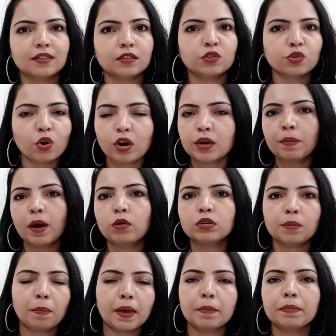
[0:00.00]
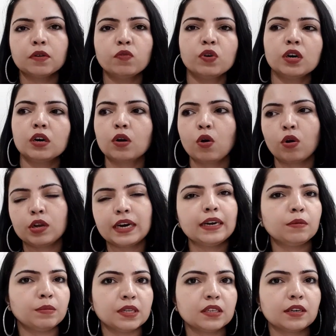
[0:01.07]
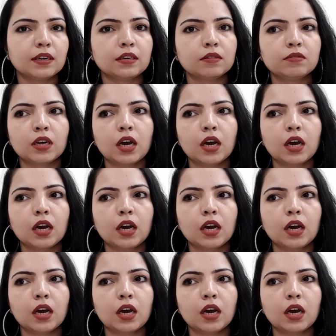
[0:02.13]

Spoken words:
It's not about the paperwork or administrative